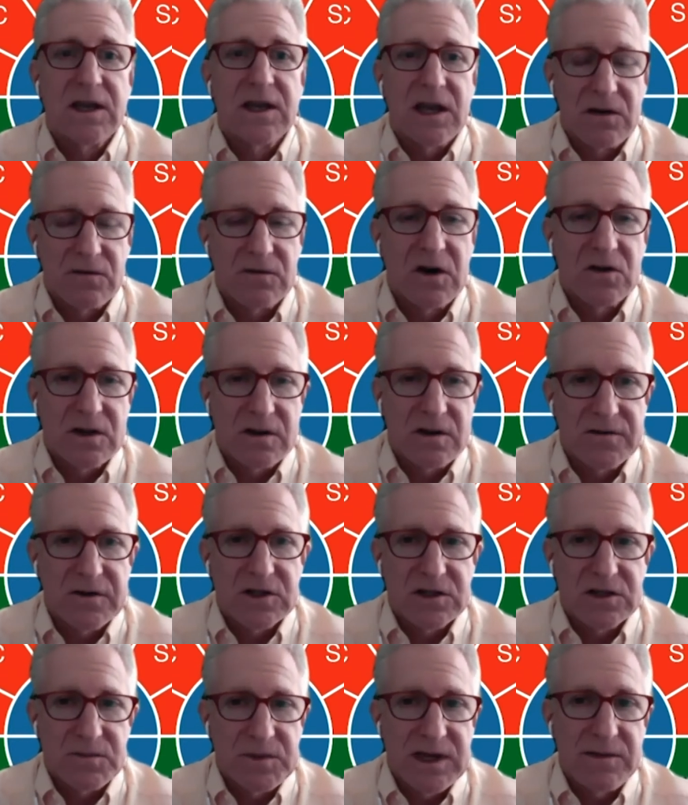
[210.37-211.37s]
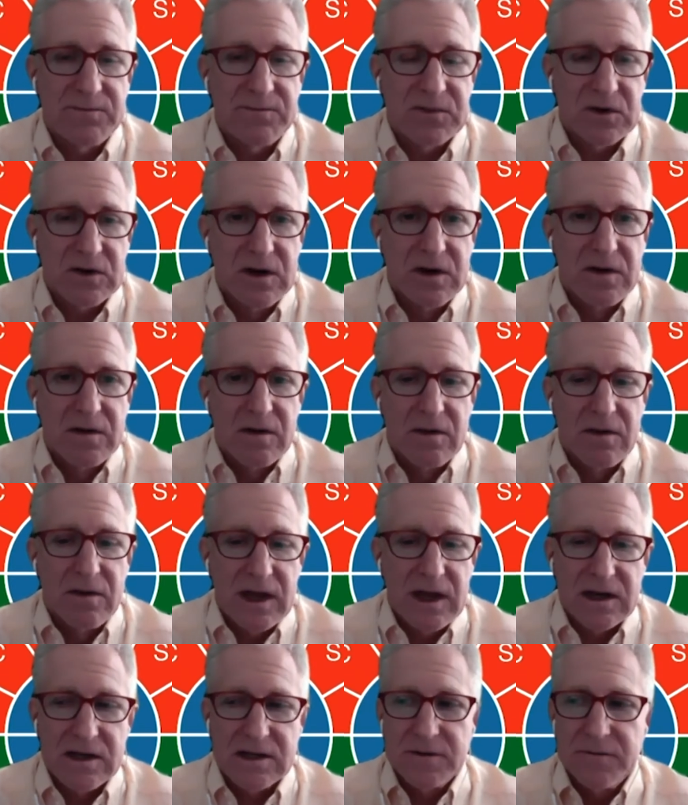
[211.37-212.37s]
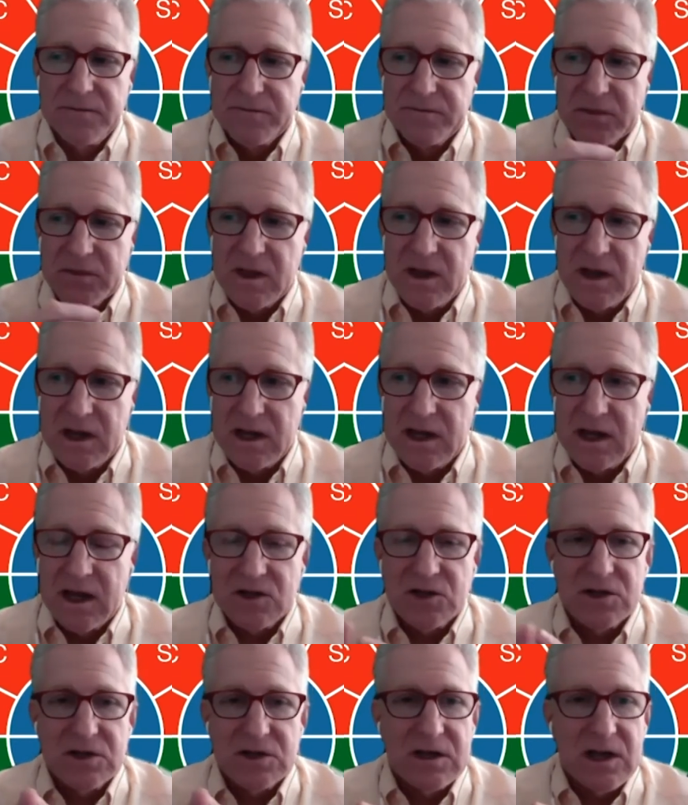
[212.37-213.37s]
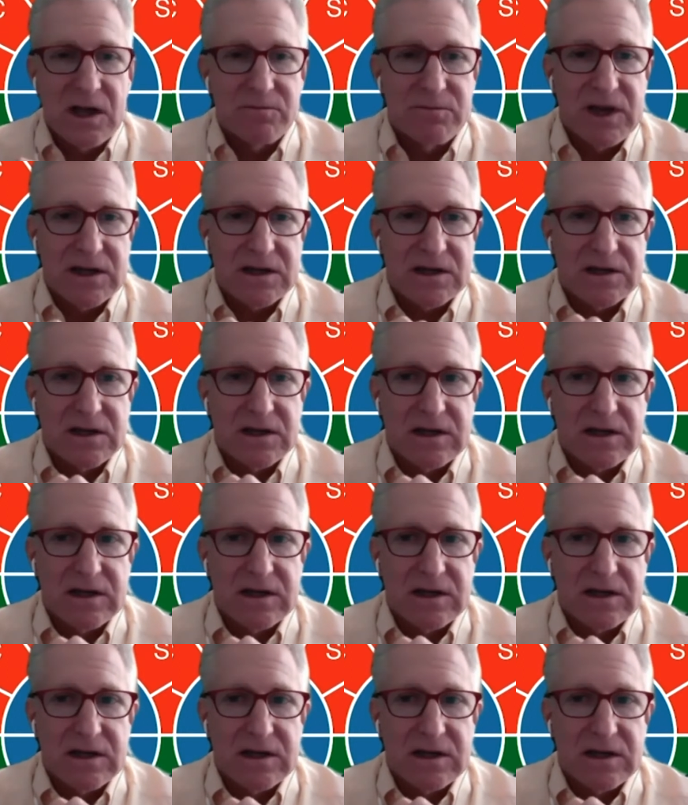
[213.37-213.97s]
and wrote the first paper that I met